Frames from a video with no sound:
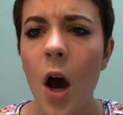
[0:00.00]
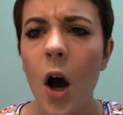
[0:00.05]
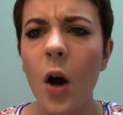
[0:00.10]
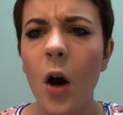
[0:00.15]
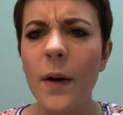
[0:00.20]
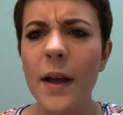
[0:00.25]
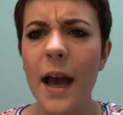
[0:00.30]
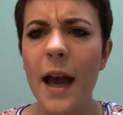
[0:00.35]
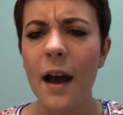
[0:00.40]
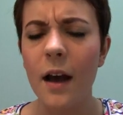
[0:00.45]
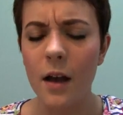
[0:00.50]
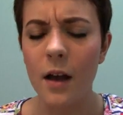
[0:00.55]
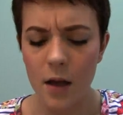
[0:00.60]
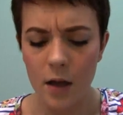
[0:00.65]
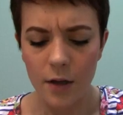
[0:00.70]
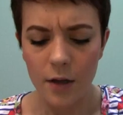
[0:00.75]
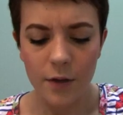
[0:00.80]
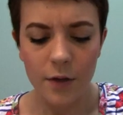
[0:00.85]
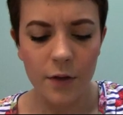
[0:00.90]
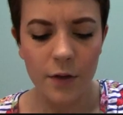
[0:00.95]
Oh yeah,
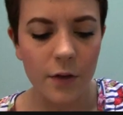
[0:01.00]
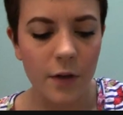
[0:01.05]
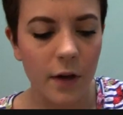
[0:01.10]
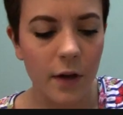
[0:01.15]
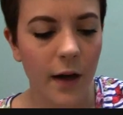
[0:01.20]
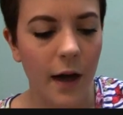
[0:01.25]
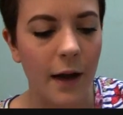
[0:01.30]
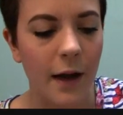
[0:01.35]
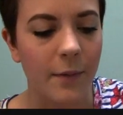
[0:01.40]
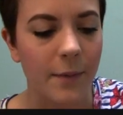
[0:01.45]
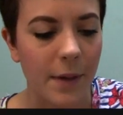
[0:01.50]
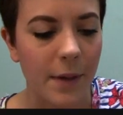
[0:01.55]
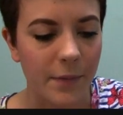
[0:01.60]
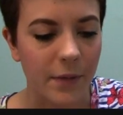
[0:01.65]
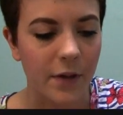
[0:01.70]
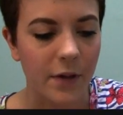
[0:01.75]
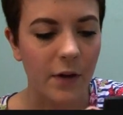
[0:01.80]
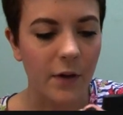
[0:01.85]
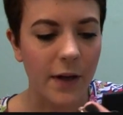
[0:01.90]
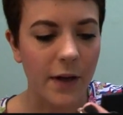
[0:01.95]
I
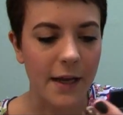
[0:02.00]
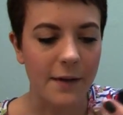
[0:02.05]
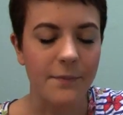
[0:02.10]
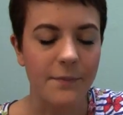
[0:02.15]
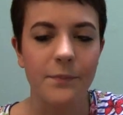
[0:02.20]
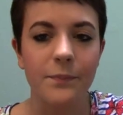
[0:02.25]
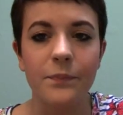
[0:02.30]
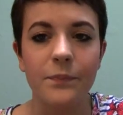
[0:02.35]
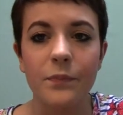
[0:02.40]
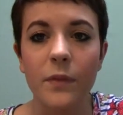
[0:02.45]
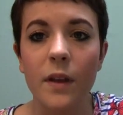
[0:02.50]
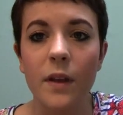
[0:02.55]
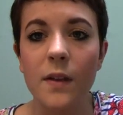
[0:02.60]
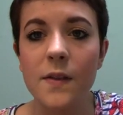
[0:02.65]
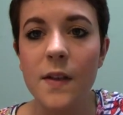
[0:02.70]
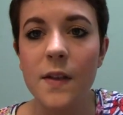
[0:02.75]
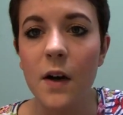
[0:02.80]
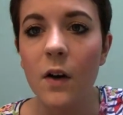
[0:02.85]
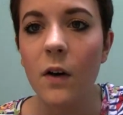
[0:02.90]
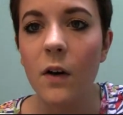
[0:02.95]
remember. Okay,
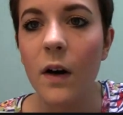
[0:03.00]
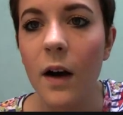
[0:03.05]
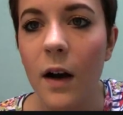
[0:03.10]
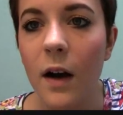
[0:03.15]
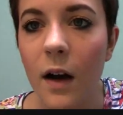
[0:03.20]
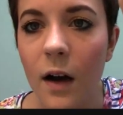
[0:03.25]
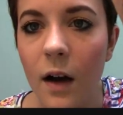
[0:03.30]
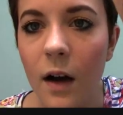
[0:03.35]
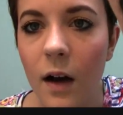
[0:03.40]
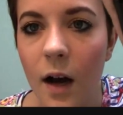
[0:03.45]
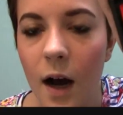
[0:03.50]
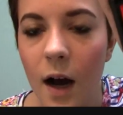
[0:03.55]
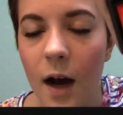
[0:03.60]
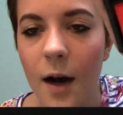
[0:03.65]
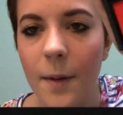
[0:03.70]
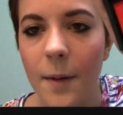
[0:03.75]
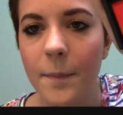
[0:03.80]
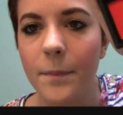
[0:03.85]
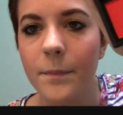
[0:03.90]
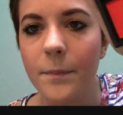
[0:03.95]
so,
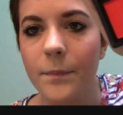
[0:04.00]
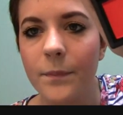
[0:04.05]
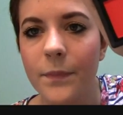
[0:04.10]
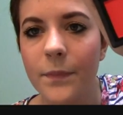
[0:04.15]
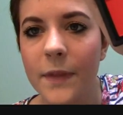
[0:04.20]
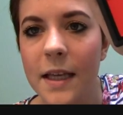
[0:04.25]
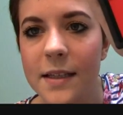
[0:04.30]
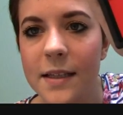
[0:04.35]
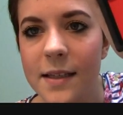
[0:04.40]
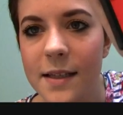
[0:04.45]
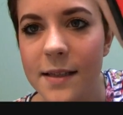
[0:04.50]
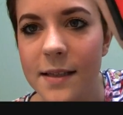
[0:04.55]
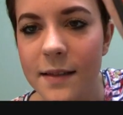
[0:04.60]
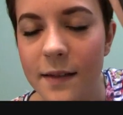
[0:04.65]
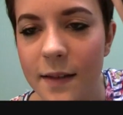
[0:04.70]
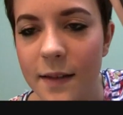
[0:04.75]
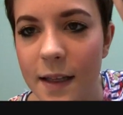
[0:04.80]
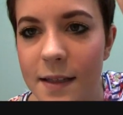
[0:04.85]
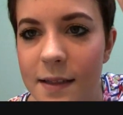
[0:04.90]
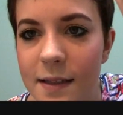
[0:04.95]
this
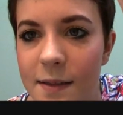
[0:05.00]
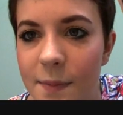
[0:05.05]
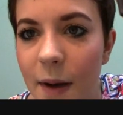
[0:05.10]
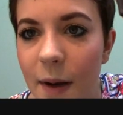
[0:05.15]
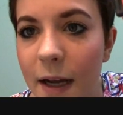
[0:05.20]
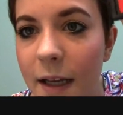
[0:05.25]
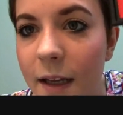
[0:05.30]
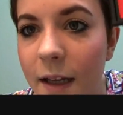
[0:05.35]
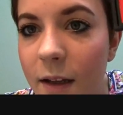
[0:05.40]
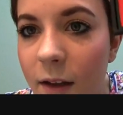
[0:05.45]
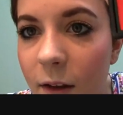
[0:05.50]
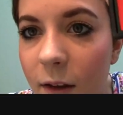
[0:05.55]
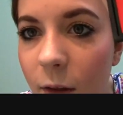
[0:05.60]
is my